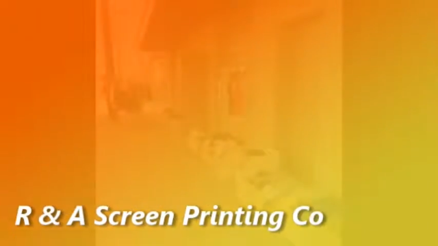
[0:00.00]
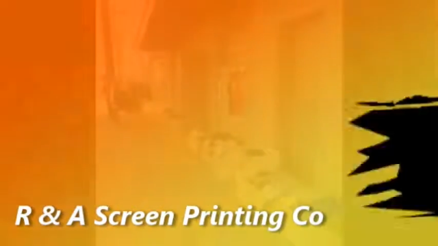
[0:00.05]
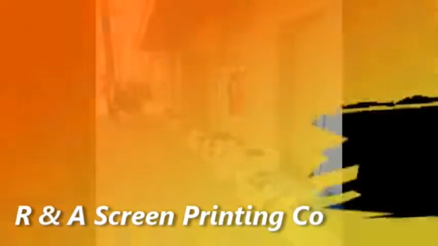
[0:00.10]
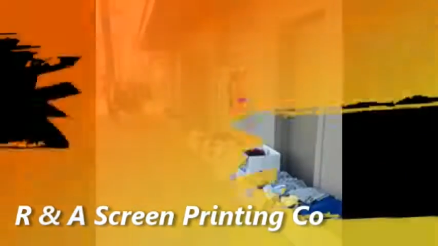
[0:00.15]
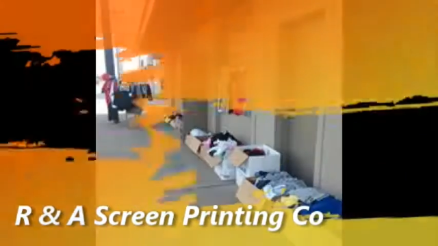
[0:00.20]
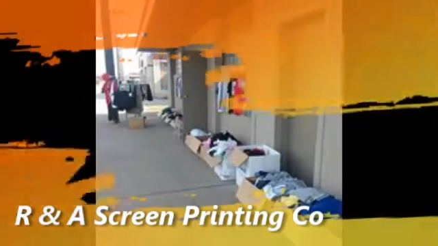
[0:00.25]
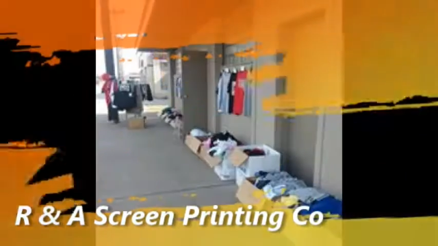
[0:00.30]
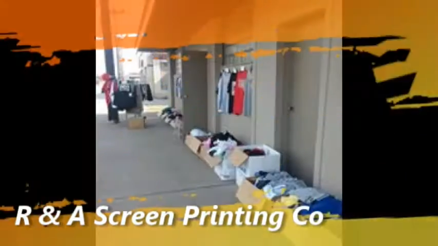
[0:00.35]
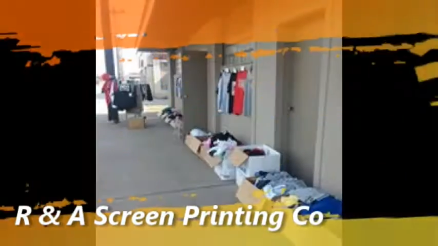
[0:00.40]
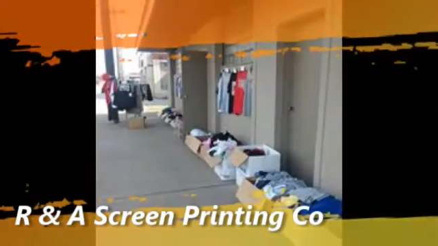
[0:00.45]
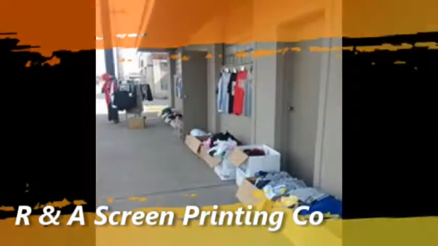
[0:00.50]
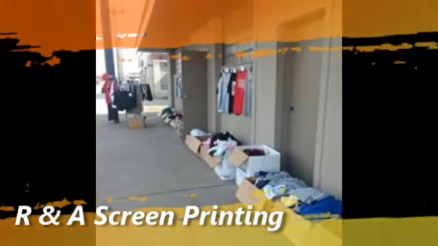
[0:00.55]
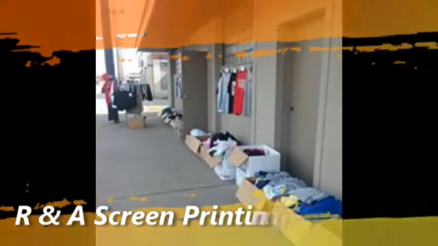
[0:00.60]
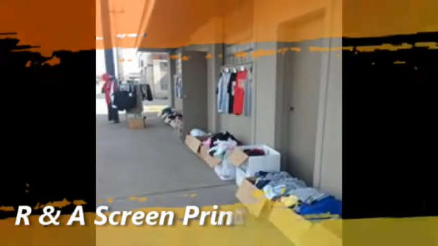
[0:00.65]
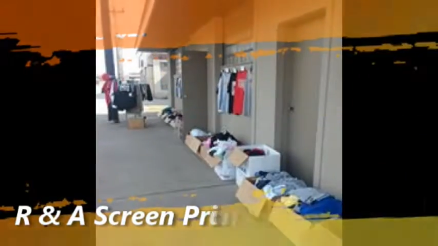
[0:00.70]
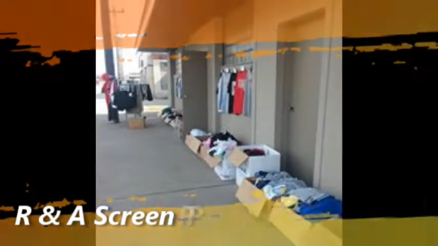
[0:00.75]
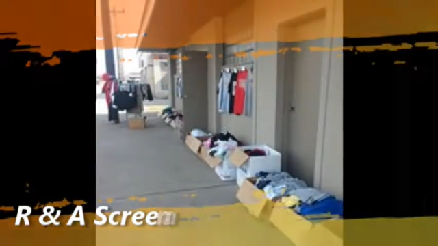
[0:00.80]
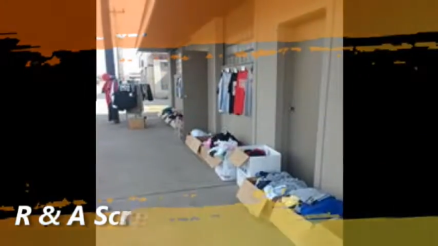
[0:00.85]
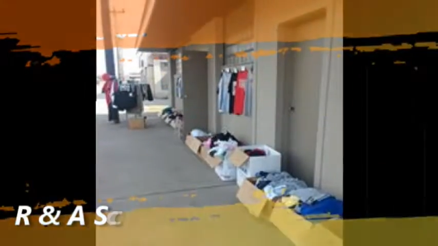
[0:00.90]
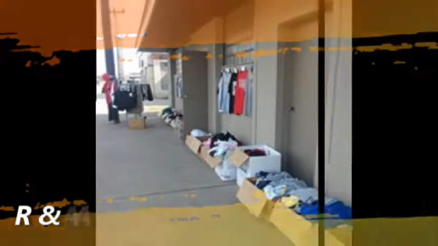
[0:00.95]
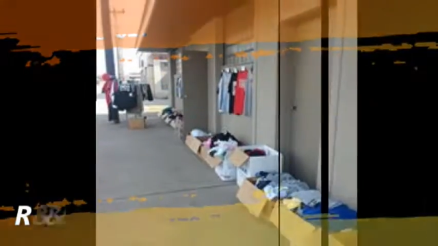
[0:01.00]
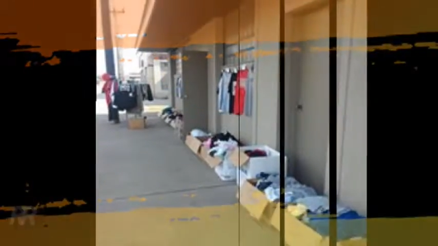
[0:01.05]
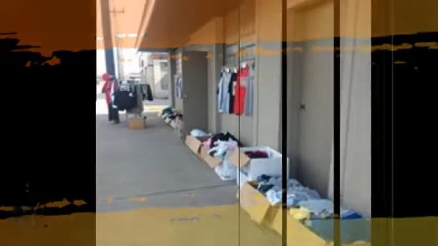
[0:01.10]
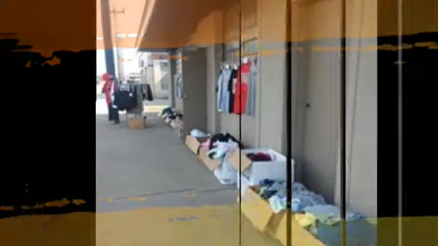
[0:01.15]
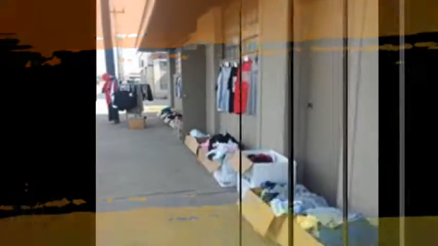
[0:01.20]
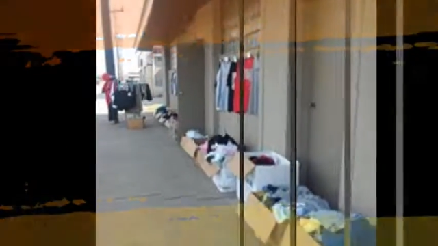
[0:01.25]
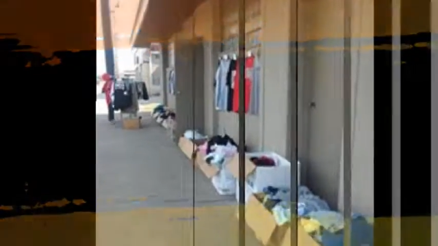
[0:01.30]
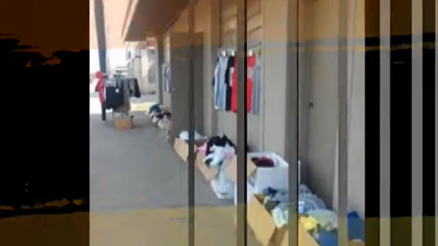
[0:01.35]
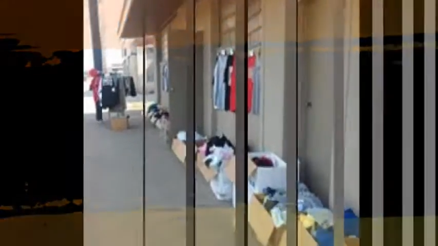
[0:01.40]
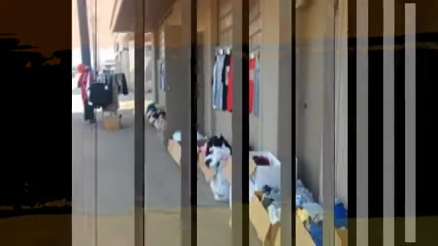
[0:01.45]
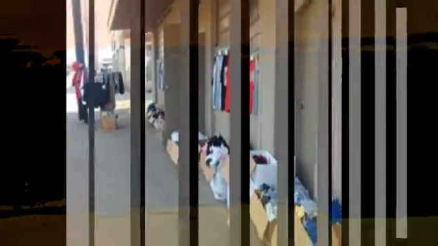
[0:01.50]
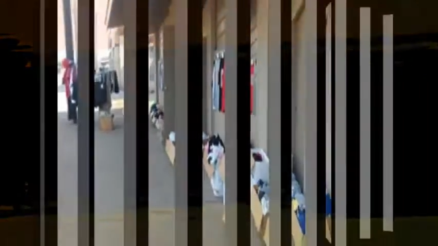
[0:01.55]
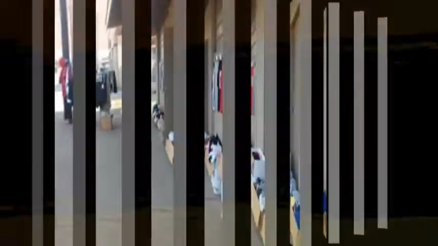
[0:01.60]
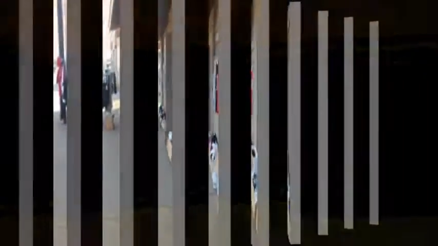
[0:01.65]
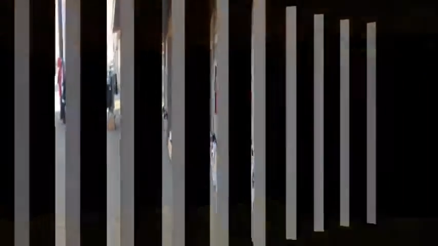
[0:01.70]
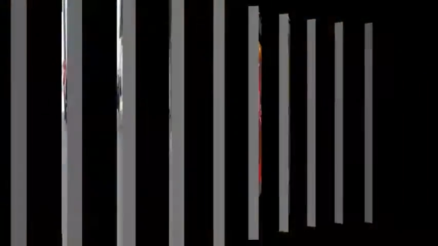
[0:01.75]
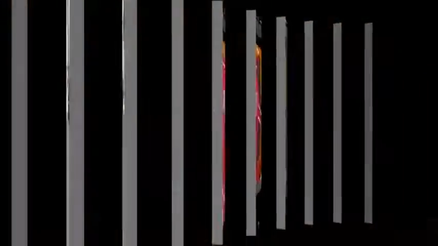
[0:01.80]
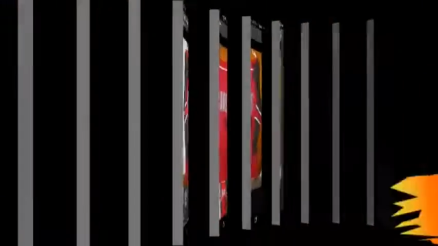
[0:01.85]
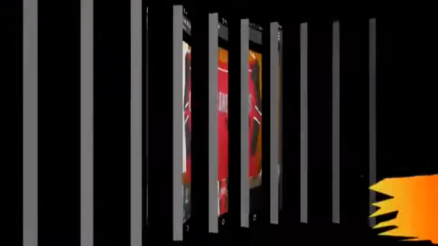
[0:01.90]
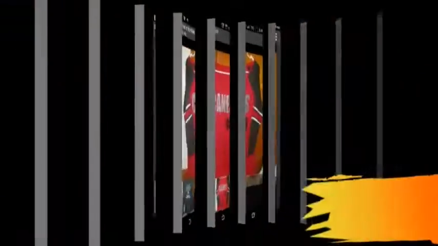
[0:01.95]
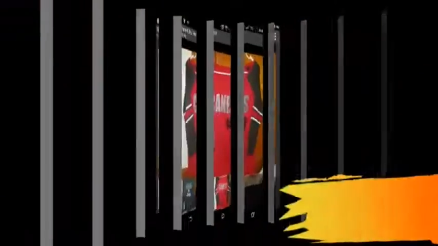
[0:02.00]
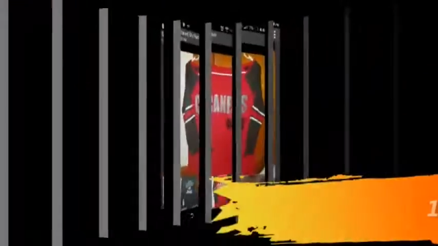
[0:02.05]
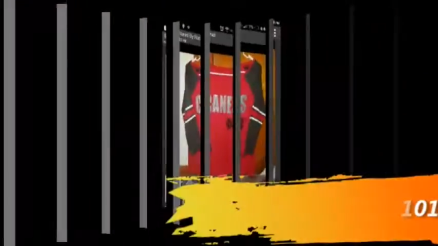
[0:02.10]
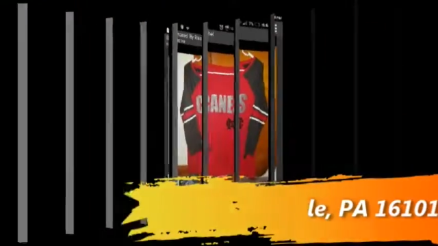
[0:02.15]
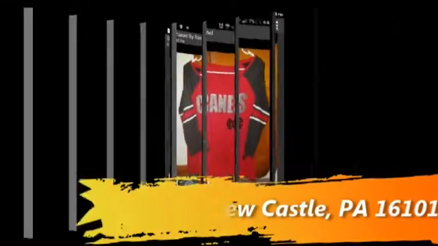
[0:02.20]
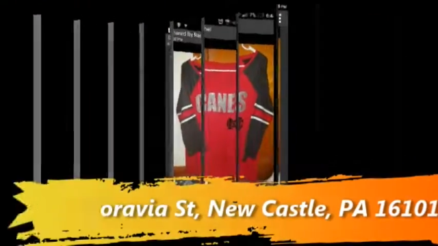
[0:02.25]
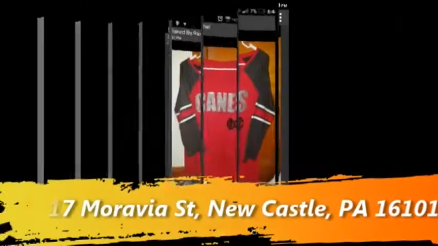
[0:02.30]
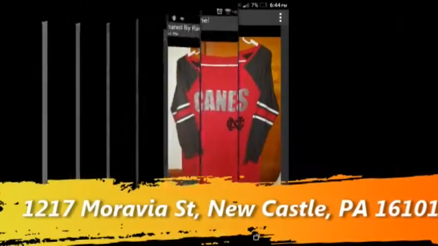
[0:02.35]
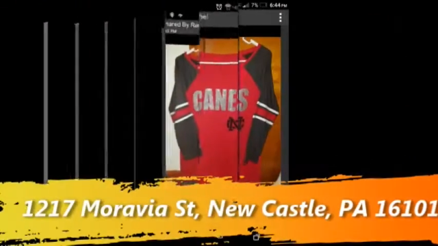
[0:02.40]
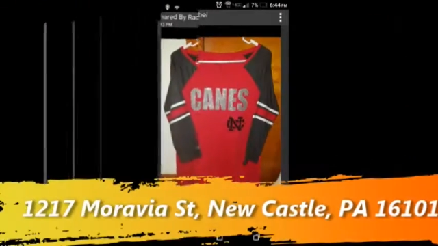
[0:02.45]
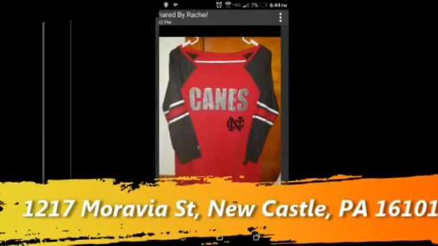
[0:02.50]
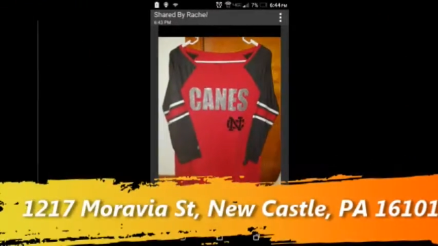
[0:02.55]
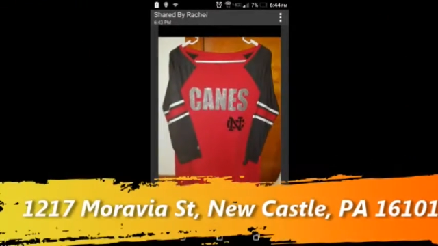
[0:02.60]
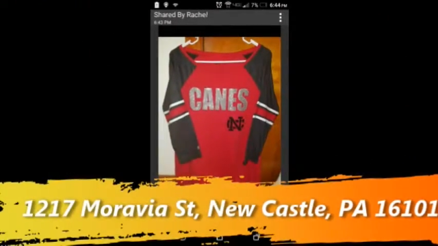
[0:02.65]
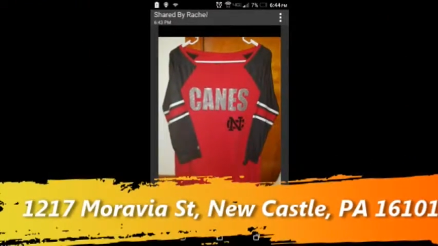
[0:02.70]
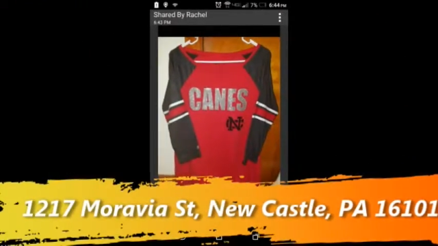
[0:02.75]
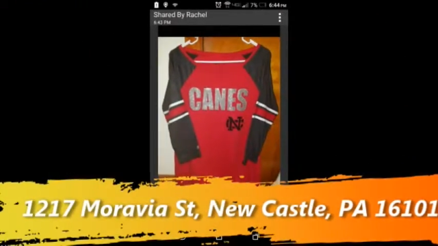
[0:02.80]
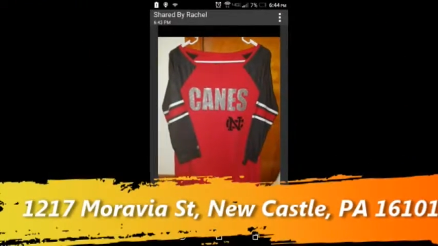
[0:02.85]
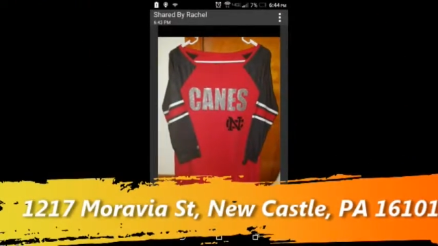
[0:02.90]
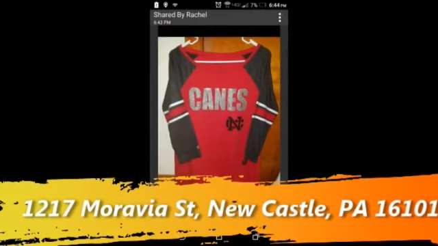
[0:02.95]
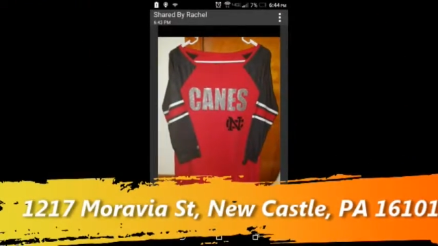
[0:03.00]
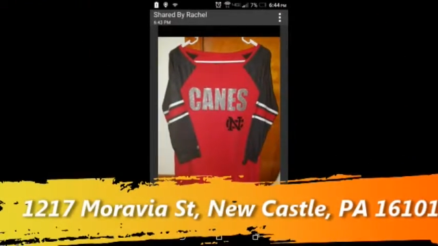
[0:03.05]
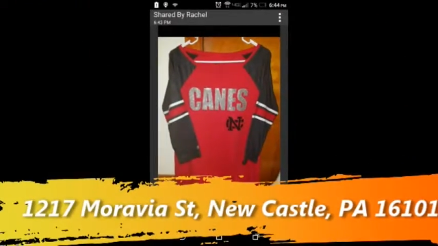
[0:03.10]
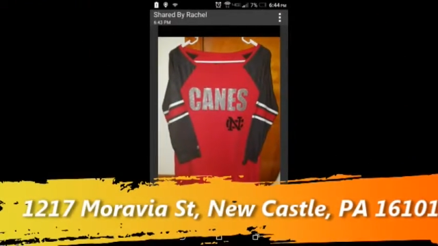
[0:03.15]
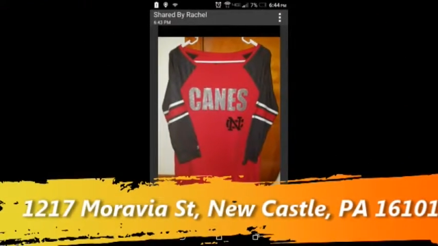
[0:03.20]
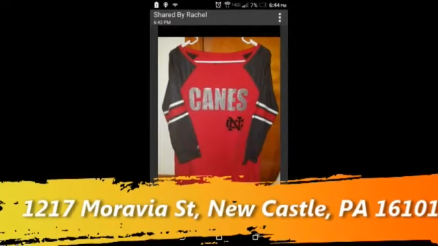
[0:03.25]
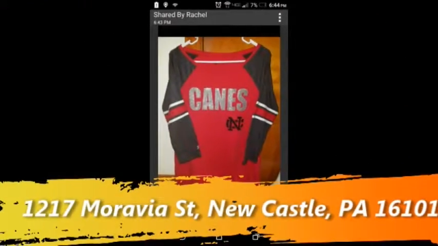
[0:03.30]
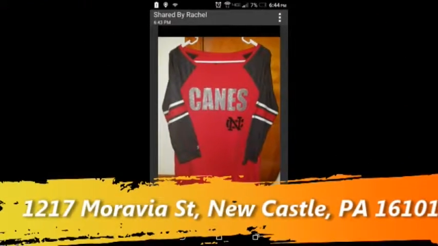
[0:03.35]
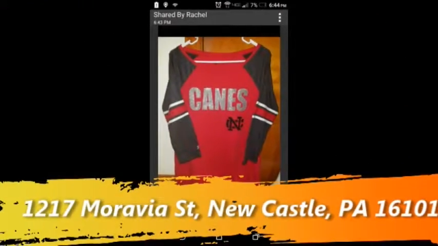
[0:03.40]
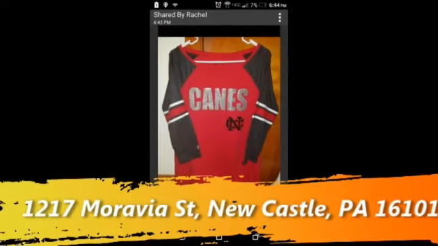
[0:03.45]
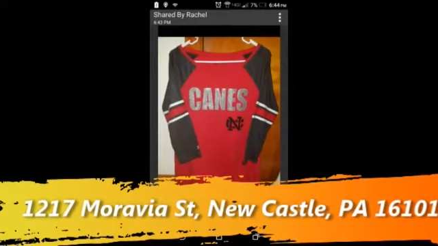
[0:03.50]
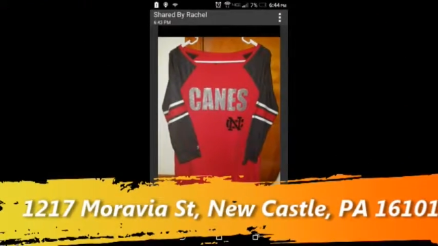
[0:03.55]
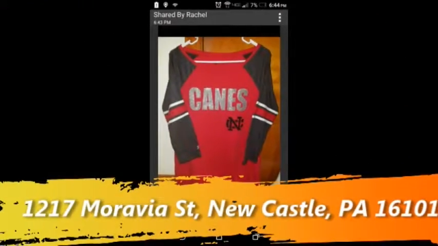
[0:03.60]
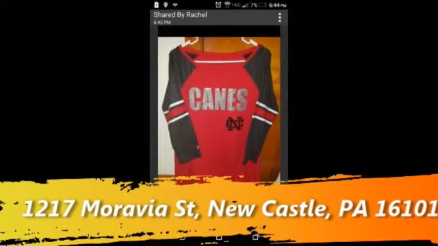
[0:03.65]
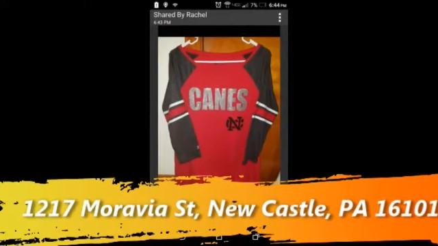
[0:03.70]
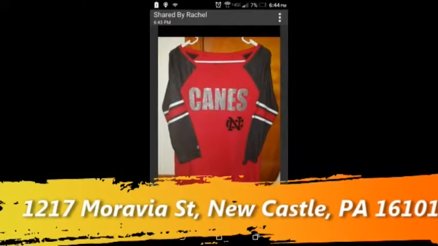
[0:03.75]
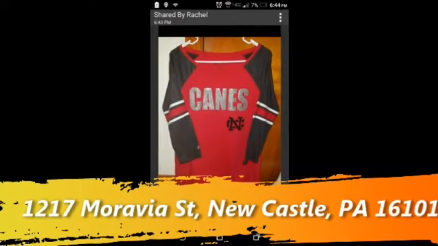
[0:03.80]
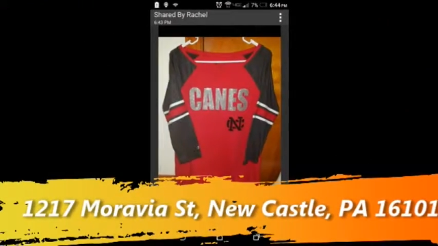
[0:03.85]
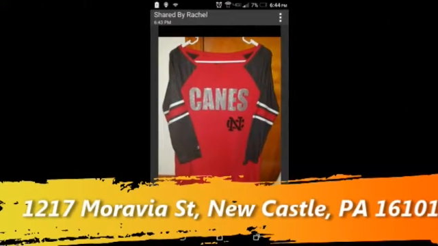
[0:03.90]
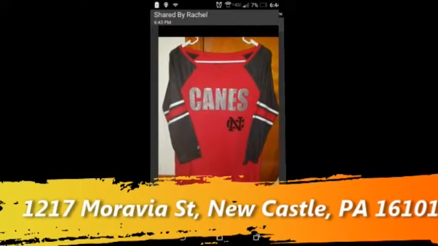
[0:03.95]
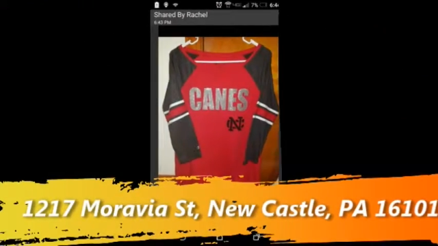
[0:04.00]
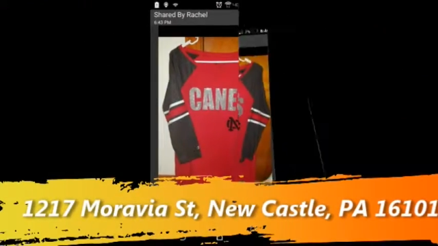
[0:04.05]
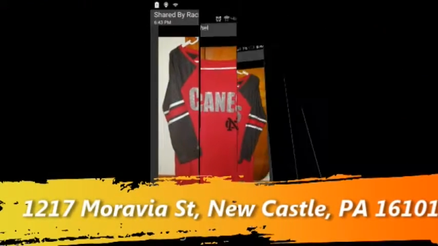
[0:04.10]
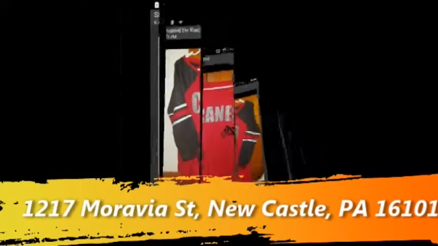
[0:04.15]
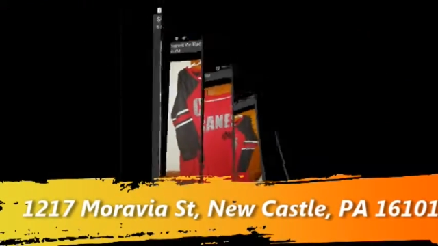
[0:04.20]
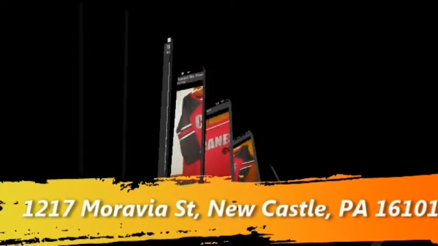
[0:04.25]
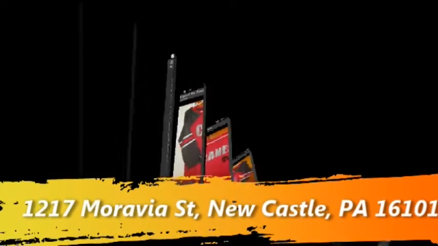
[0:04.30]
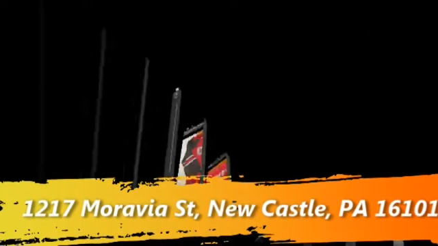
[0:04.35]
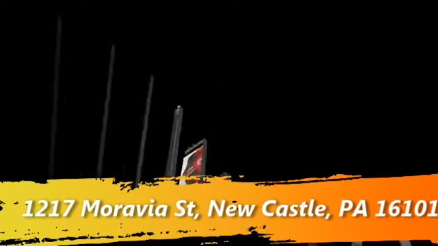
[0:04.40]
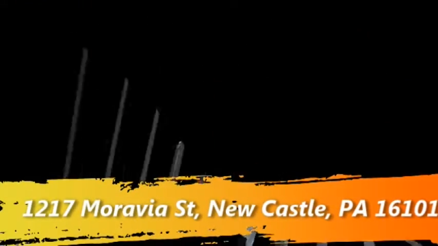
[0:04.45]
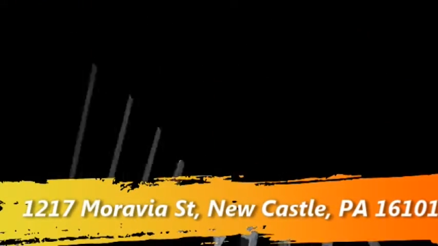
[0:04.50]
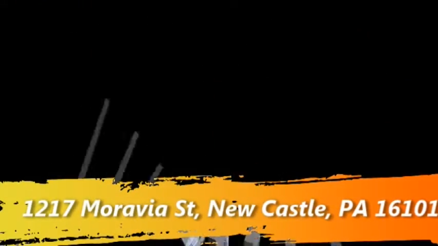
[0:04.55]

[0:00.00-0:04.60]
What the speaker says: No face is visible, so there are no lips to read.